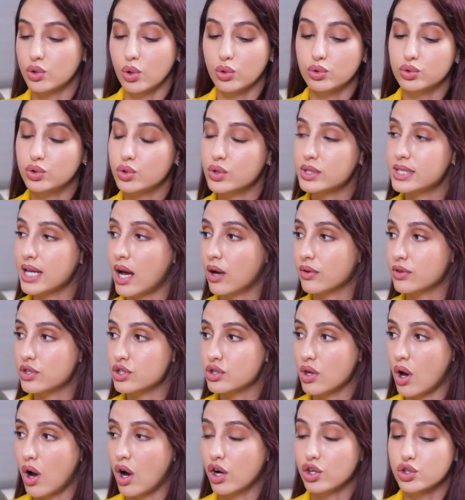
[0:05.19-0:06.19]
don't do South
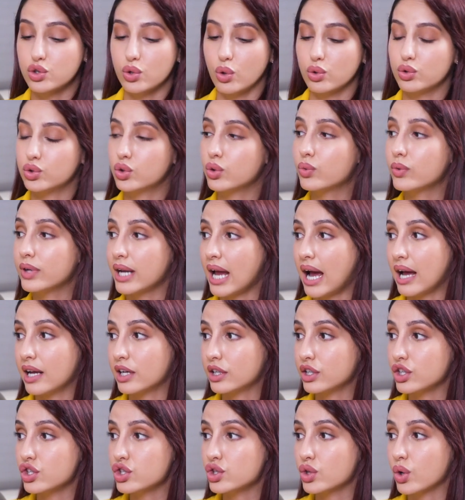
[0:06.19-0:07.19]
songs, don't do
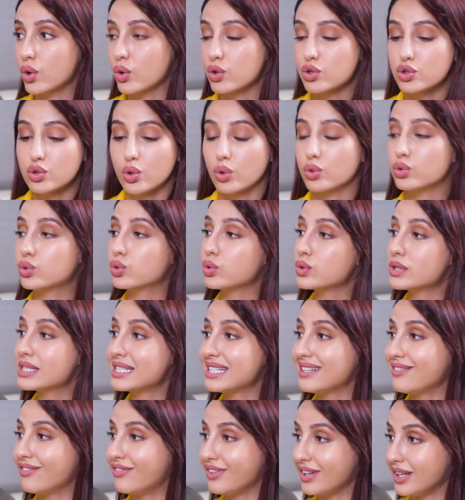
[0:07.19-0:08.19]
reality shows, don't do
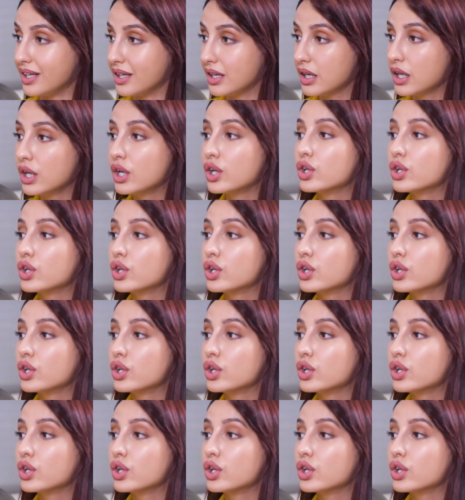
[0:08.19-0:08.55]
TV.